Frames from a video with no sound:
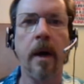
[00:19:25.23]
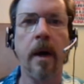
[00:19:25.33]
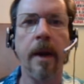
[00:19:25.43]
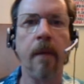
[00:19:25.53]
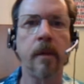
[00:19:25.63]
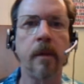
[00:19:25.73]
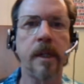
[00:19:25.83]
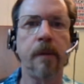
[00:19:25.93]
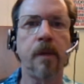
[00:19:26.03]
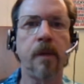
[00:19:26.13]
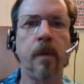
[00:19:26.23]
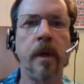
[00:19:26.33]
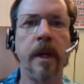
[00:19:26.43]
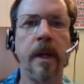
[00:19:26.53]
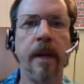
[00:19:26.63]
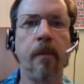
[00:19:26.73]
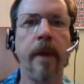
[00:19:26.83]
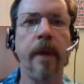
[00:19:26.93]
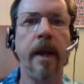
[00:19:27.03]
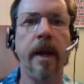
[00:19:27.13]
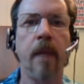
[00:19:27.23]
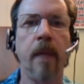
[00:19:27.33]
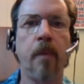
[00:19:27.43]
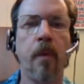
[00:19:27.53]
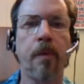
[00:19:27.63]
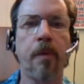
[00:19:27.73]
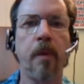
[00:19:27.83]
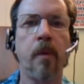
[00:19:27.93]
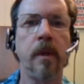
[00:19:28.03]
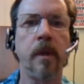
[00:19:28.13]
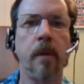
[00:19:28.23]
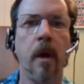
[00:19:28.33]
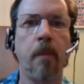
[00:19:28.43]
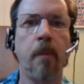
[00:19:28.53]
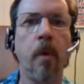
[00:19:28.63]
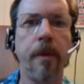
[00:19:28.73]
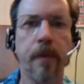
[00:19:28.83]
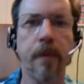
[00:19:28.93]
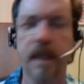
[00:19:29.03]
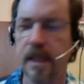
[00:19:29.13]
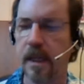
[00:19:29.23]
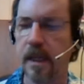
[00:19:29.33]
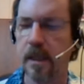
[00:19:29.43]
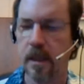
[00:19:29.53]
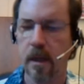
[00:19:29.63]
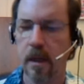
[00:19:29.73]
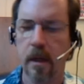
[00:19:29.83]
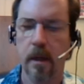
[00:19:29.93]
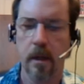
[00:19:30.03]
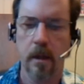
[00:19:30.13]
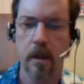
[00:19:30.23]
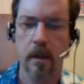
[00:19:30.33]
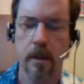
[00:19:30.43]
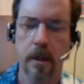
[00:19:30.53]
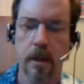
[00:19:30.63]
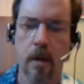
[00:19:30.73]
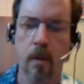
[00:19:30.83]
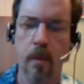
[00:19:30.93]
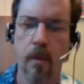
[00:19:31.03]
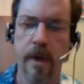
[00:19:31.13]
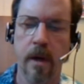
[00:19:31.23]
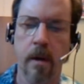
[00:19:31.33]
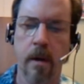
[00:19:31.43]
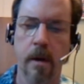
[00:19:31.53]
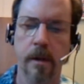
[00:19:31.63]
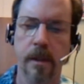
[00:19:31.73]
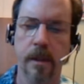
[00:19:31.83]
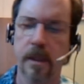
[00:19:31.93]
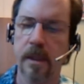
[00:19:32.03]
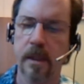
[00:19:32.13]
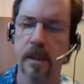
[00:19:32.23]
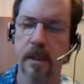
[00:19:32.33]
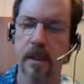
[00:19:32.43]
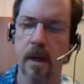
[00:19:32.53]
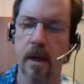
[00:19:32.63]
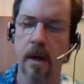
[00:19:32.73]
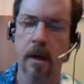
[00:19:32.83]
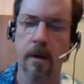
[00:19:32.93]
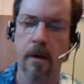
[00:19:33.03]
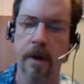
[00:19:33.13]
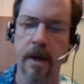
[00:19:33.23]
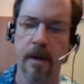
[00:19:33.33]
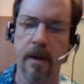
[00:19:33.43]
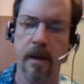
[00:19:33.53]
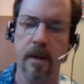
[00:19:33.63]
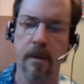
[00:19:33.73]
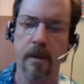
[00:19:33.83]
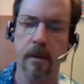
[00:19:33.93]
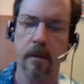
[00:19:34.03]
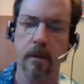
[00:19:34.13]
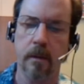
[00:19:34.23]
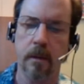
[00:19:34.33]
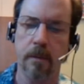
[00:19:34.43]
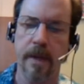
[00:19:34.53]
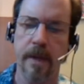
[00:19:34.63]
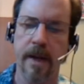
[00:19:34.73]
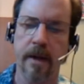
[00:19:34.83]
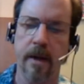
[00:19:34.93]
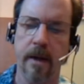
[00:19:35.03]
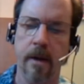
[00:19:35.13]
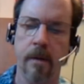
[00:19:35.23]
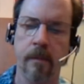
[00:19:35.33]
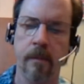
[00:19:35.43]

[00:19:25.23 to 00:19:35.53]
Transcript: I won't say which one. It read at 0.36. So we are. I'm going to crank it back down.